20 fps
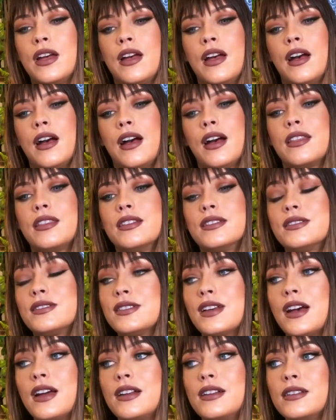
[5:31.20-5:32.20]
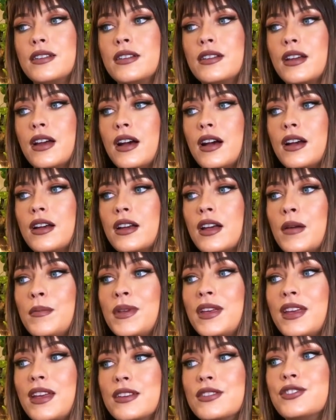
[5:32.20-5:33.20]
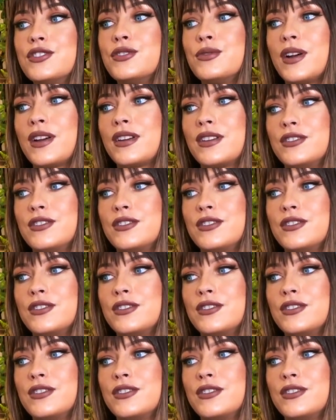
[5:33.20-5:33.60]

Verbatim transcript: uh, the sun uh, coming into a